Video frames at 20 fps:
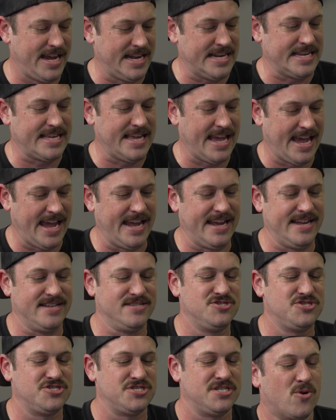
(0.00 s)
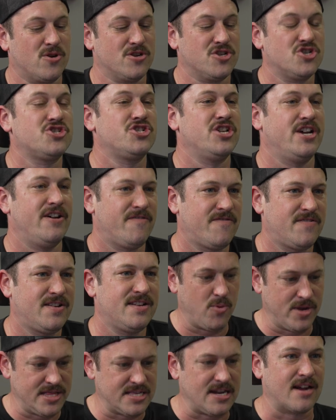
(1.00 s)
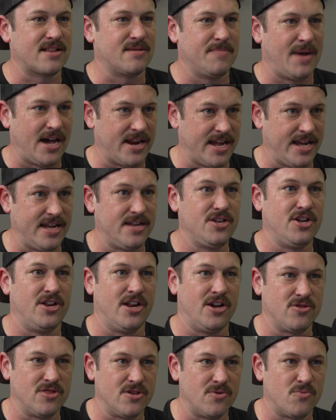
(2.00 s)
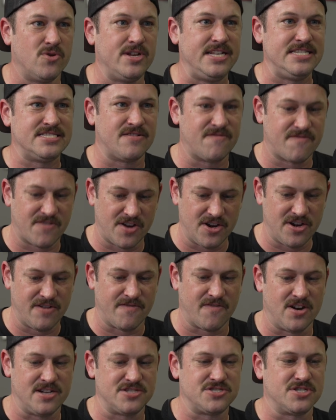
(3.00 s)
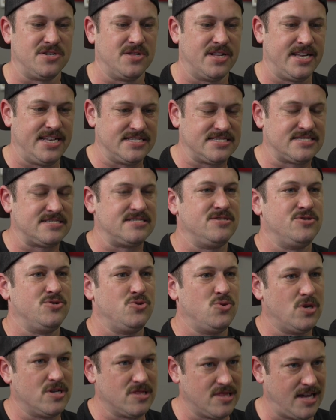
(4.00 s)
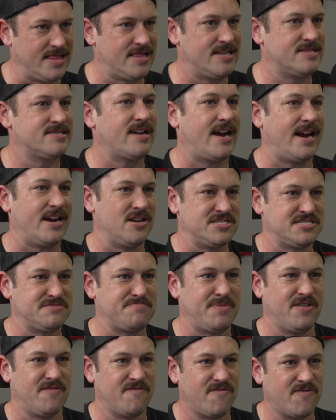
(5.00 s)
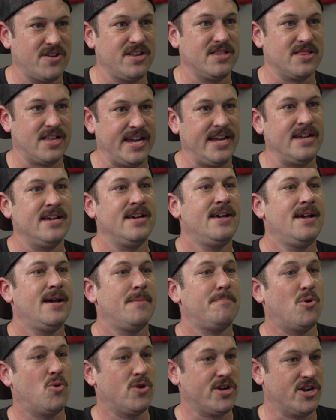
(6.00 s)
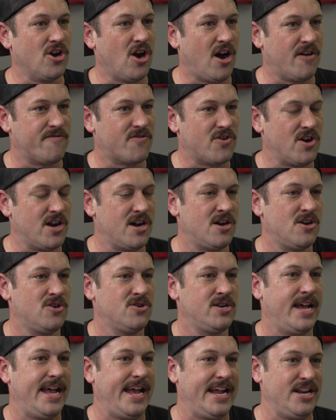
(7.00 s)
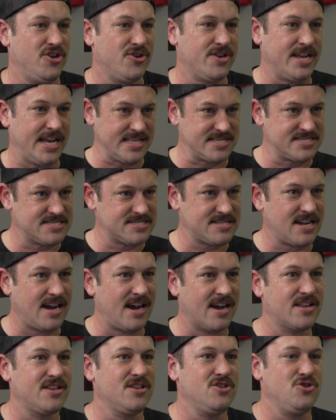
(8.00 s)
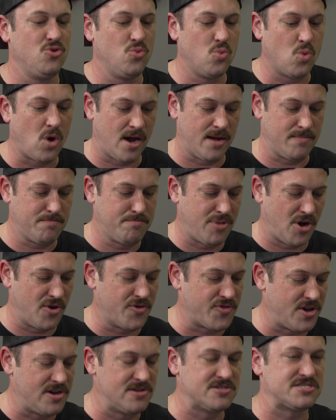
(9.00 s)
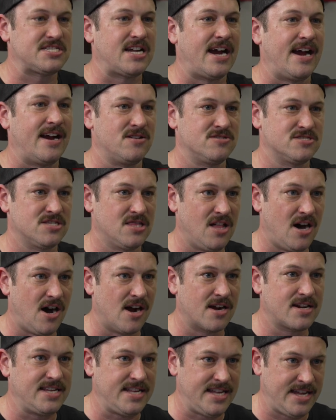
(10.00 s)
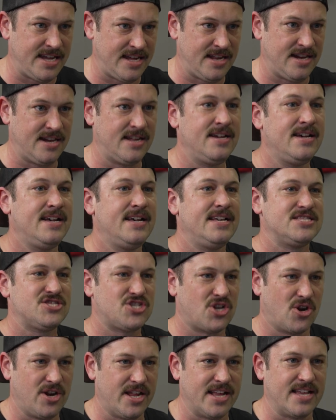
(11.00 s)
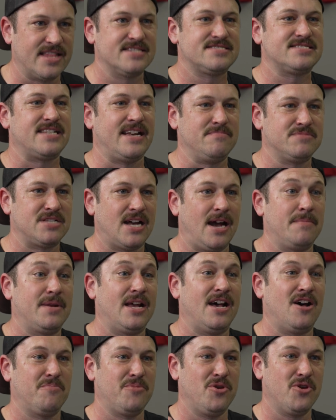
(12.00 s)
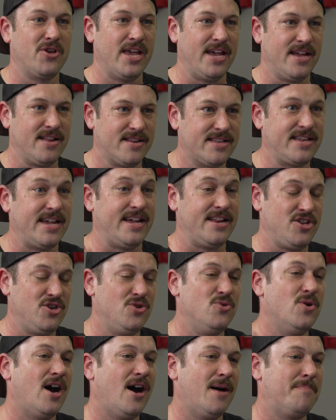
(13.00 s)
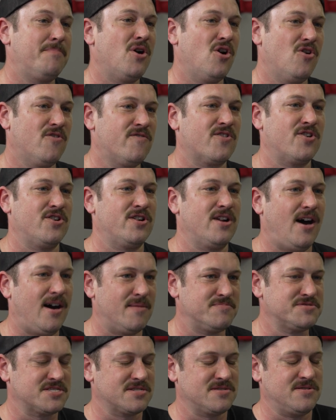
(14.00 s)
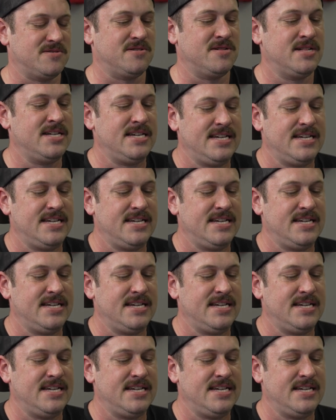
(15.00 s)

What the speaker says: engage or shift. We talked about it, the reason for your differential is to let the tires spin freely. But when you're off-road and you get stuck, you want both those tires locked in, turning at the same time to help you get you up over an obstacle.